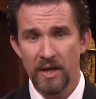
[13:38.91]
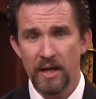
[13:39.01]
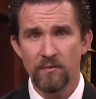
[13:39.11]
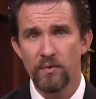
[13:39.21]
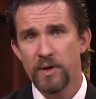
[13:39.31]

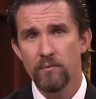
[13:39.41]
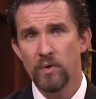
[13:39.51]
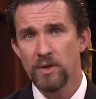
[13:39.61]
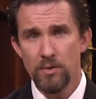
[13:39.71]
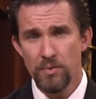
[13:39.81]
And friend,
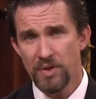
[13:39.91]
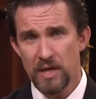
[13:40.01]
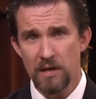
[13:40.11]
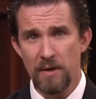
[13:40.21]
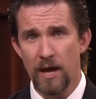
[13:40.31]
when you
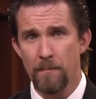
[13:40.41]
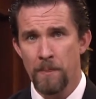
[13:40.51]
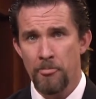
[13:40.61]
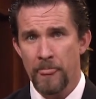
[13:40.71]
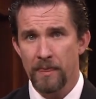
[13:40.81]
think about
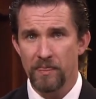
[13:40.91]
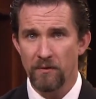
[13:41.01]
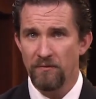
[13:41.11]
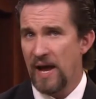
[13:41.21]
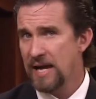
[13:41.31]

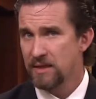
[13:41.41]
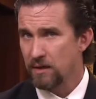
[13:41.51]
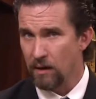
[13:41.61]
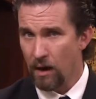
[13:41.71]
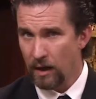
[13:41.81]
the fact
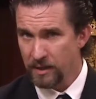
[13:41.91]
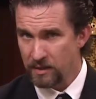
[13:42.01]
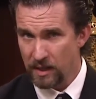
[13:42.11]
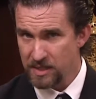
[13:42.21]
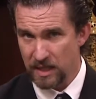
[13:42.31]
that God
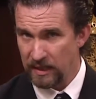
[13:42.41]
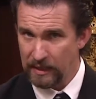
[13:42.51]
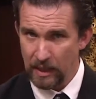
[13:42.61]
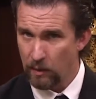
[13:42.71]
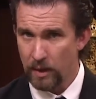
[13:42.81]
doesn't
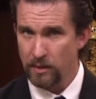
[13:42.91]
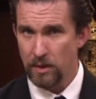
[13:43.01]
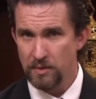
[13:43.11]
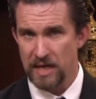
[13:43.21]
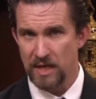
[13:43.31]
anywhere in the
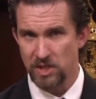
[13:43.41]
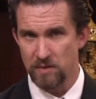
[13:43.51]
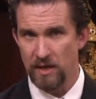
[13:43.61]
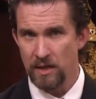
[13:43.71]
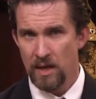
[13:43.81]
New
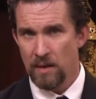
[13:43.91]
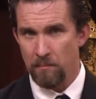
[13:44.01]
Testament